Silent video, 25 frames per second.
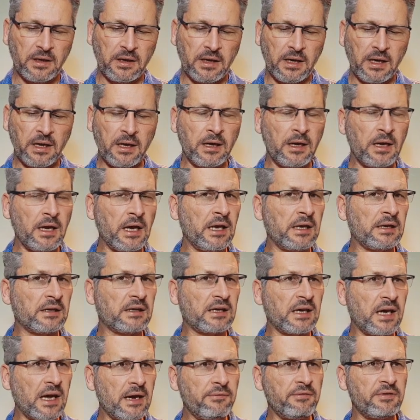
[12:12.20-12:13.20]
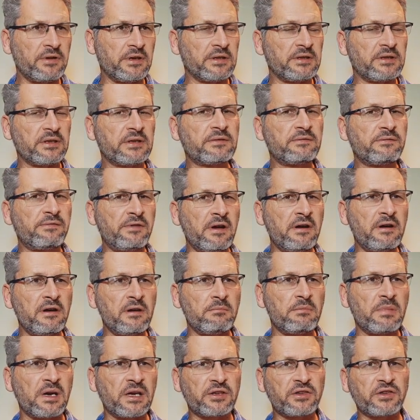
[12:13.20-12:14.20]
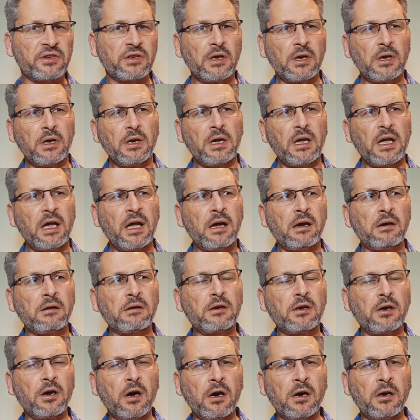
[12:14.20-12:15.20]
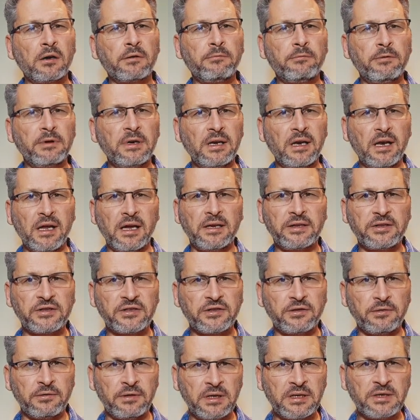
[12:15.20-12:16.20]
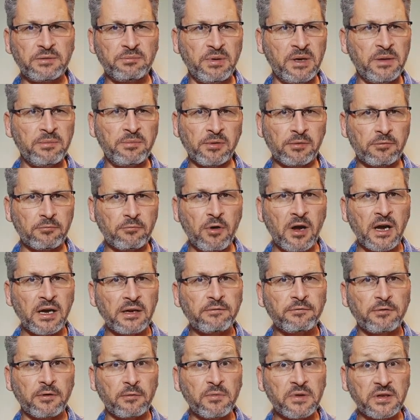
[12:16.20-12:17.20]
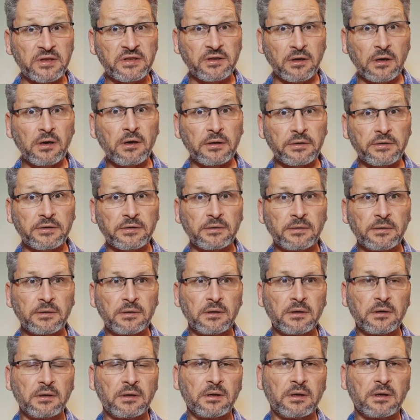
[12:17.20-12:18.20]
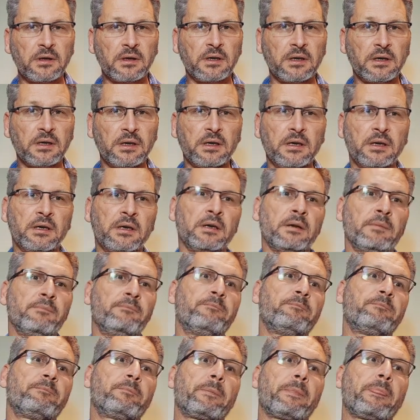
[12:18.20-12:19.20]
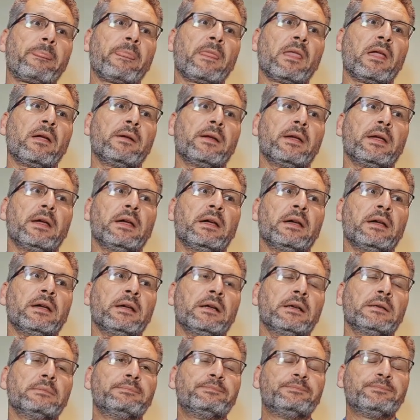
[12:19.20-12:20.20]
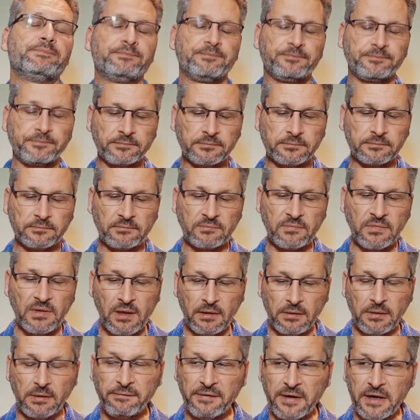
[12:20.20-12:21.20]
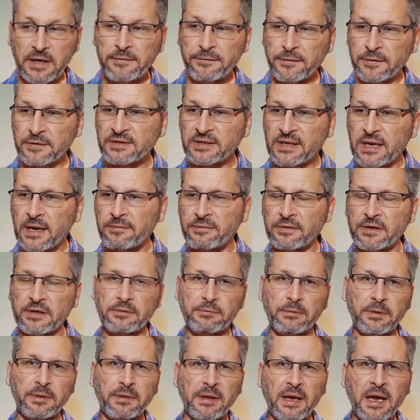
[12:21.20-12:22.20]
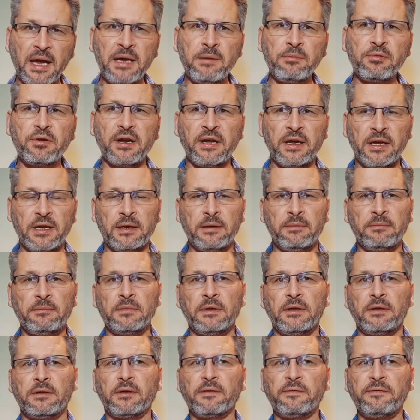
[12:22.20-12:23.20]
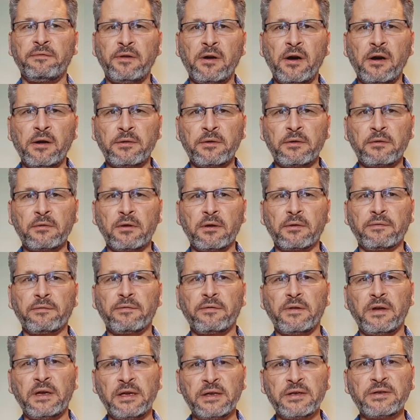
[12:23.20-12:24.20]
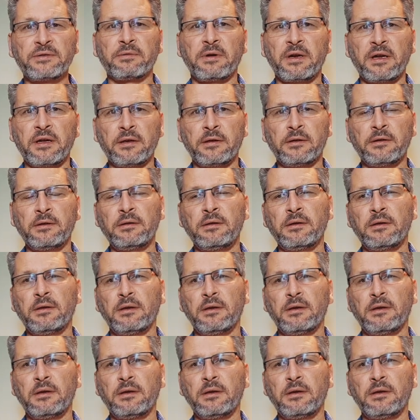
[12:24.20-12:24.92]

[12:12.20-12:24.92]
Uh, and covenant is very much how God relates to his people right from the start. Um, um, the very first covenant with Abraham, the father of Israel,